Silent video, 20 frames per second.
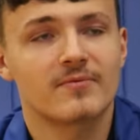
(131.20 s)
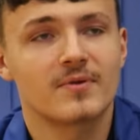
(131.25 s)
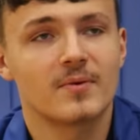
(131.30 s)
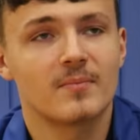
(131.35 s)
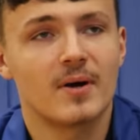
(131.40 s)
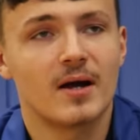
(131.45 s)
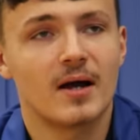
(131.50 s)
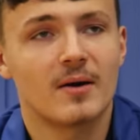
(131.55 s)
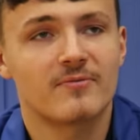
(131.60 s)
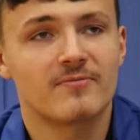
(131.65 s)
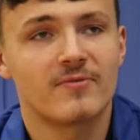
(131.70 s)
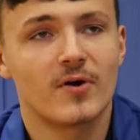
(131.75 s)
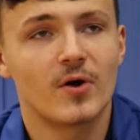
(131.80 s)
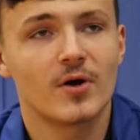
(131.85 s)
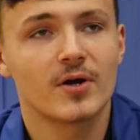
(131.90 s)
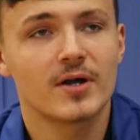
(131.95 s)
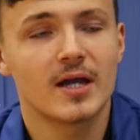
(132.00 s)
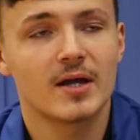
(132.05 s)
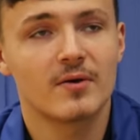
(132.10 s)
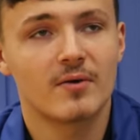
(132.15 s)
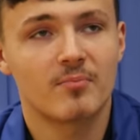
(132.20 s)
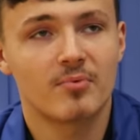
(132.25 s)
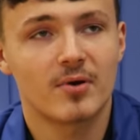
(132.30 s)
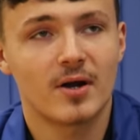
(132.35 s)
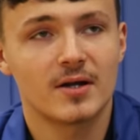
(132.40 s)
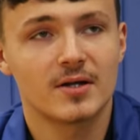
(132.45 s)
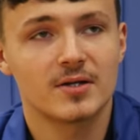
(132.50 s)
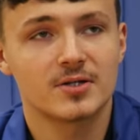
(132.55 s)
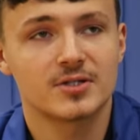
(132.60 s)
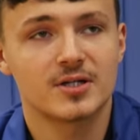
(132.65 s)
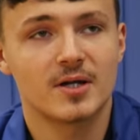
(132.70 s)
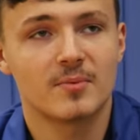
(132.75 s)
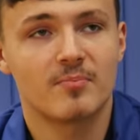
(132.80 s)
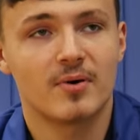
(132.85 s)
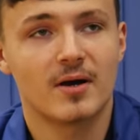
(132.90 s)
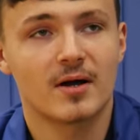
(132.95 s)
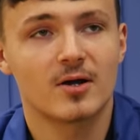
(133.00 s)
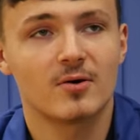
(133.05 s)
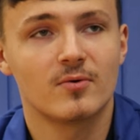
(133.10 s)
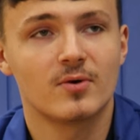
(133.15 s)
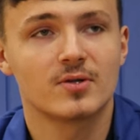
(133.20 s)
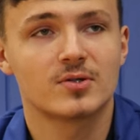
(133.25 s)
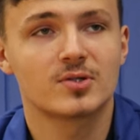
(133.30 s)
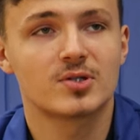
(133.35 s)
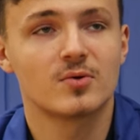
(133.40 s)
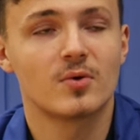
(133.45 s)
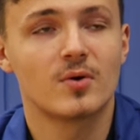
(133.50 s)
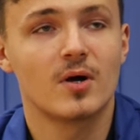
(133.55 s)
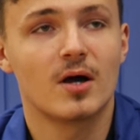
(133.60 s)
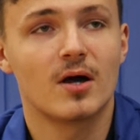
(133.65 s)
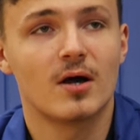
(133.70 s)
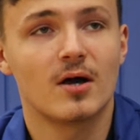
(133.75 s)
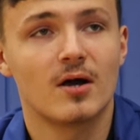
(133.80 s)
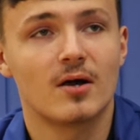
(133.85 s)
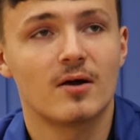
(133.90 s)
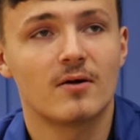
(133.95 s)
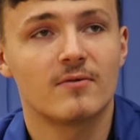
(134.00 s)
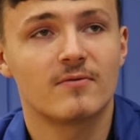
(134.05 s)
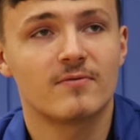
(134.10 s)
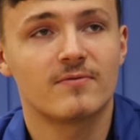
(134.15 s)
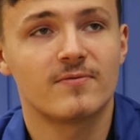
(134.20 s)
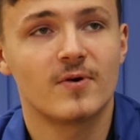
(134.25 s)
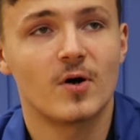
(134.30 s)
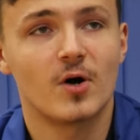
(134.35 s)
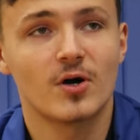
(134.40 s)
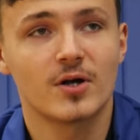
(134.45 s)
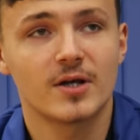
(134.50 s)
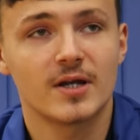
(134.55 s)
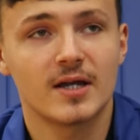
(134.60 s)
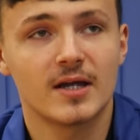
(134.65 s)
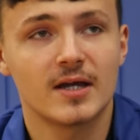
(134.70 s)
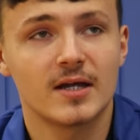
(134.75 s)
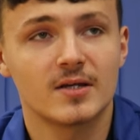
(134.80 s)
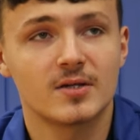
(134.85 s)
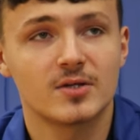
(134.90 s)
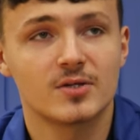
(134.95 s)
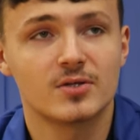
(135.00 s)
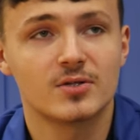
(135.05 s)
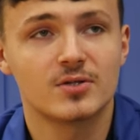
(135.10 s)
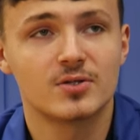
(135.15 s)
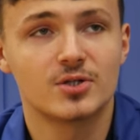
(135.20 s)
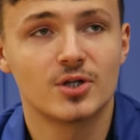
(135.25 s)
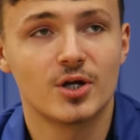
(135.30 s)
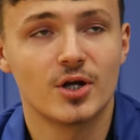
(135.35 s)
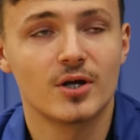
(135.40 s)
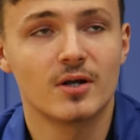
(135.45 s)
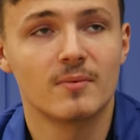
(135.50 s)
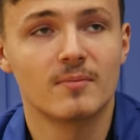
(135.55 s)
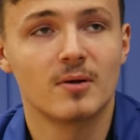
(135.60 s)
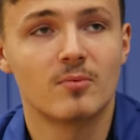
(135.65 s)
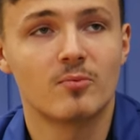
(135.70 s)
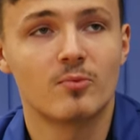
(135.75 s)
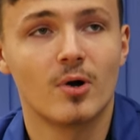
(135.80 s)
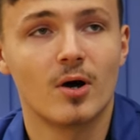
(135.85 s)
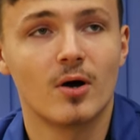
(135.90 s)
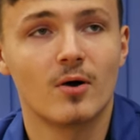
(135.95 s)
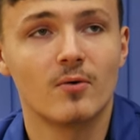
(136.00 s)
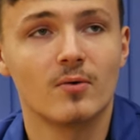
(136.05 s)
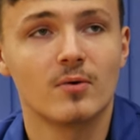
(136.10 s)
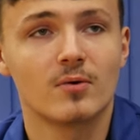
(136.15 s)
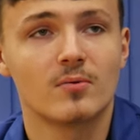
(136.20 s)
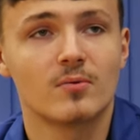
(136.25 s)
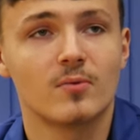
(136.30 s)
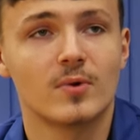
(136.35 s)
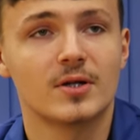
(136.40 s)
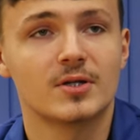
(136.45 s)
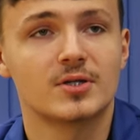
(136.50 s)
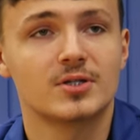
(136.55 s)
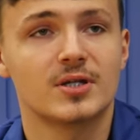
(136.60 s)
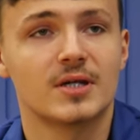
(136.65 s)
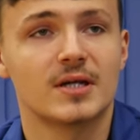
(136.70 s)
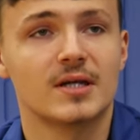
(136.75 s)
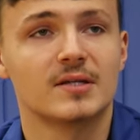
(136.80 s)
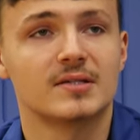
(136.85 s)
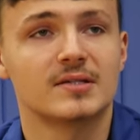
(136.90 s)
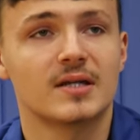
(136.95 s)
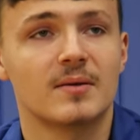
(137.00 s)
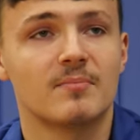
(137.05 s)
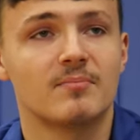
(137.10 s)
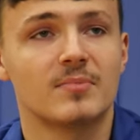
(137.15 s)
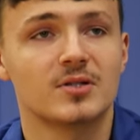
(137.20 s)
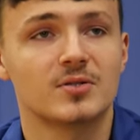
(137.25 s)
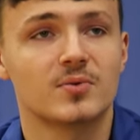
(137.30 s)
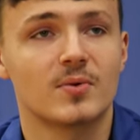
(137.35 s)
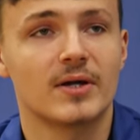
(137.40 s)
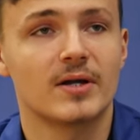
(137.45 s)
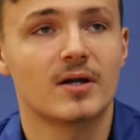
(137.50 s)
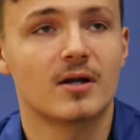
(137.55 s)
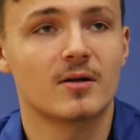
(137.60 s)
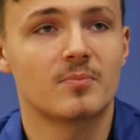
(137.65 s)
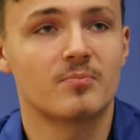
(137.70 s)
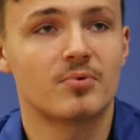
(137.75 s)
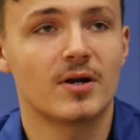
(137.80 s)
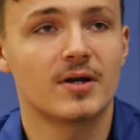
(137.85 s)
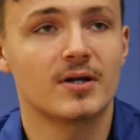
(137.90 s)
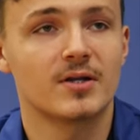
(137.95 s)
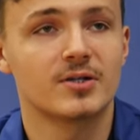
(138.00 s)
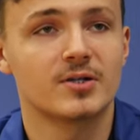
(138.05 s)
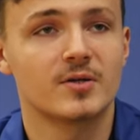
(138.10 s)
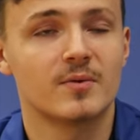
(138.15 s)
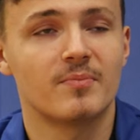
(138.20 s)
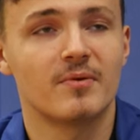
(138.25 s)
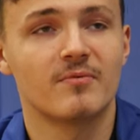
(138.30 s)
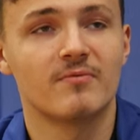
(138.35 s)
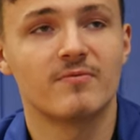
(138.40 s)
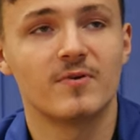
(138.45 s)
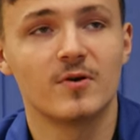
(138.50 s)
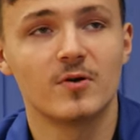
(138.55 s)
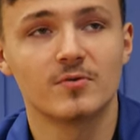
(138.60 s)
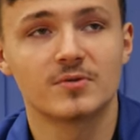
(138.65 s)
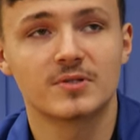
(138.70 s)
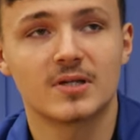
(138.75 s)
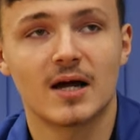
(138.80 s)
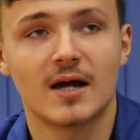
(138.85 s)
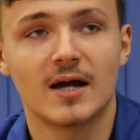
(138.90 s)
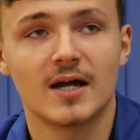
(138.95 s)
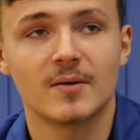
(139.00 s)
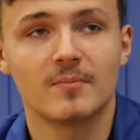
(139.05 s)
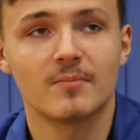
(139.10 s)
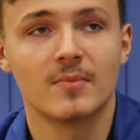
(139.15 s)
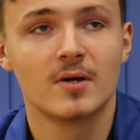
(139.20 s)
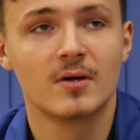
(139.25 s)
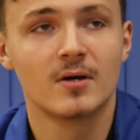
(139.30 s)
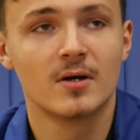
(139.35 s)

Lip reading: after my 4-year apprenticeship, I go on to a 4-year journeyman role, which is in between an apprenticeship and full-time.